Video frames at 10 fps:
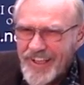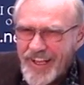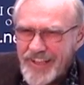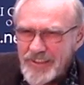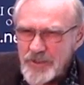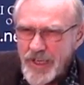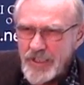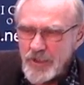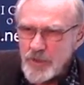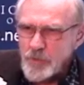and the
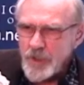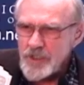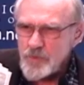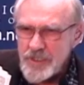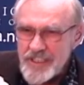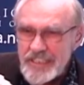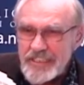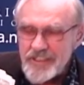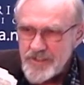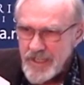title of the book is
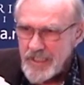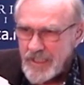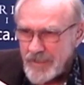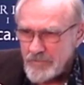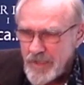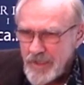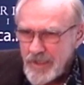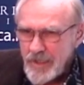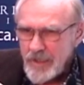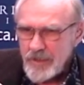Resilience Thinking,
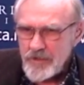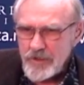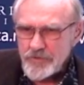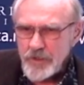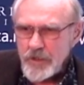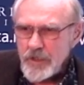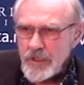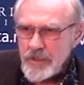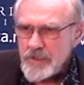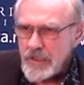and it's a
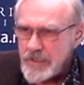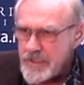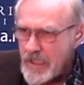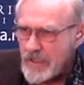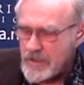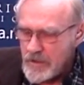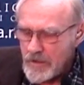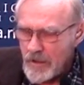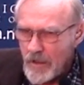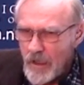very succinct,
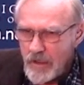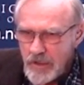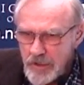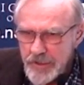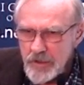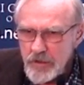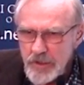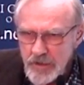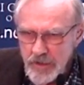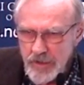clear
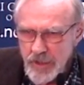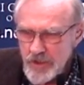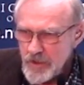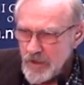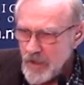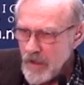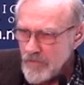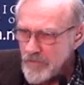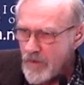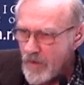indication
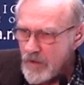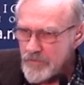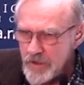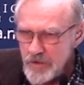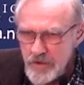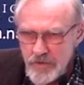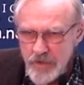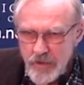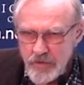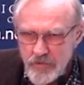of all of the issues
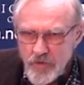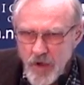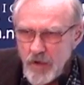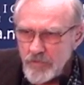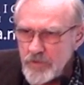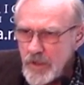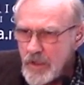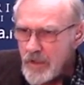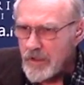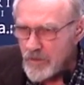that are involved
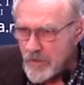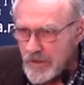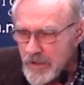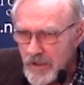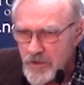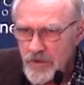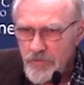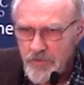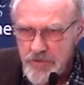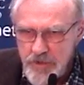in the issue
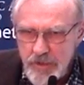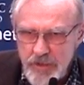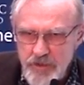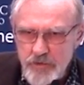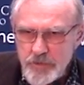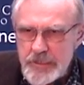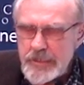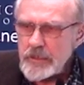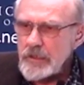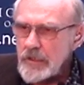of resilience, and
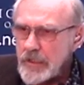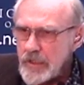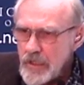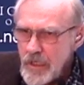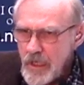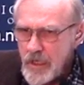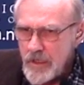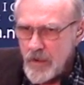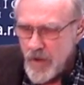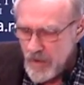particularly,
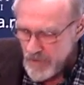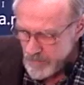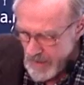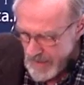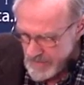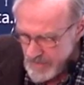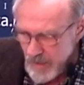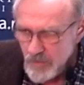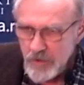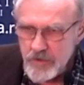you know, how it applies
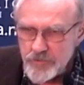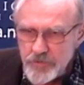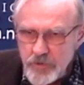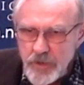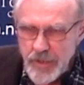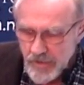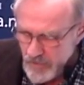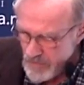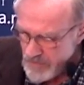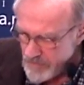not only to food and
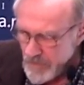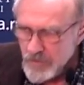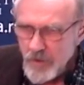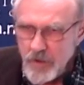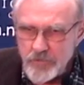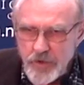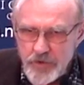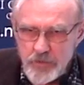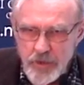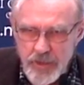agriculture but to all of our
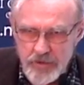human